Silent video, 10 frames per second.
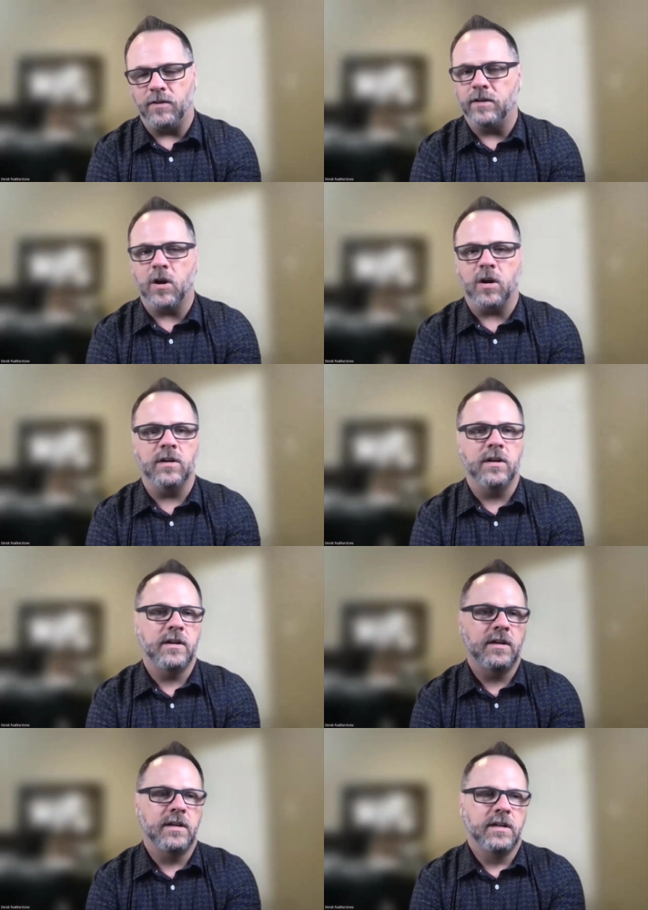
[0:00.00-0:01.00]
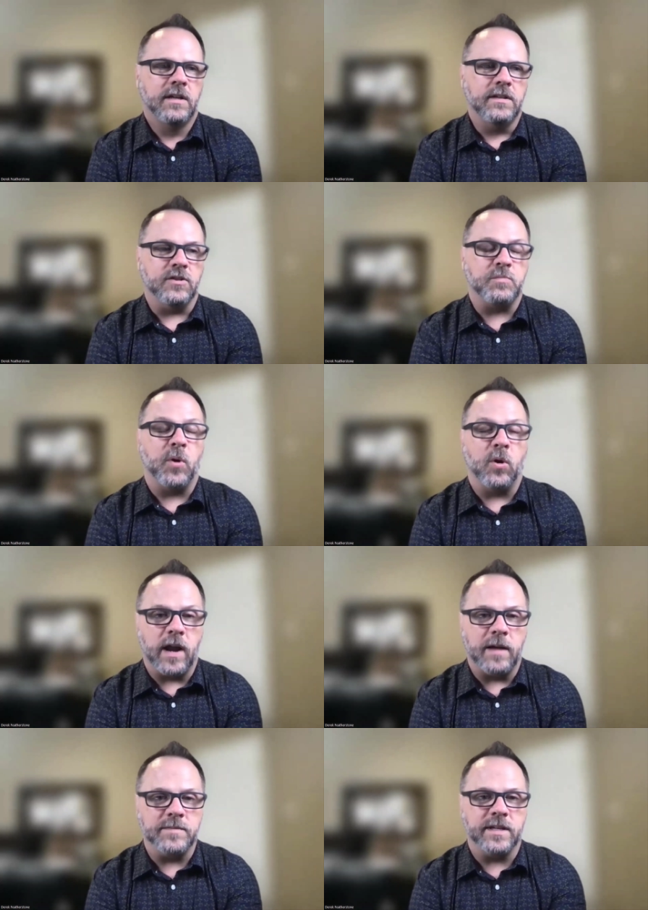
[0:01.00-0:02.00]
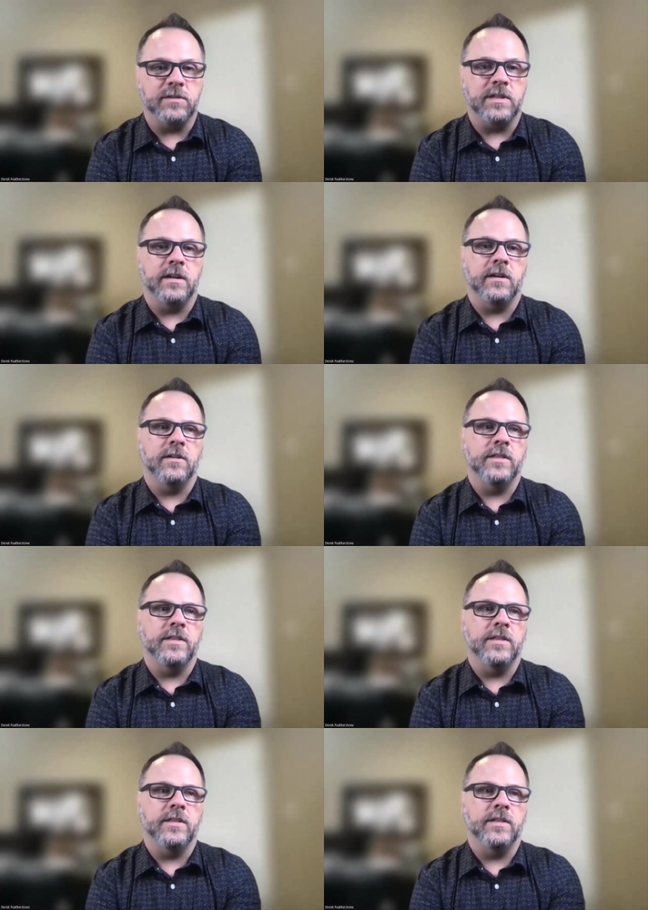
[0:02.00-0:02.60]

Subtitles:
There's programs out there.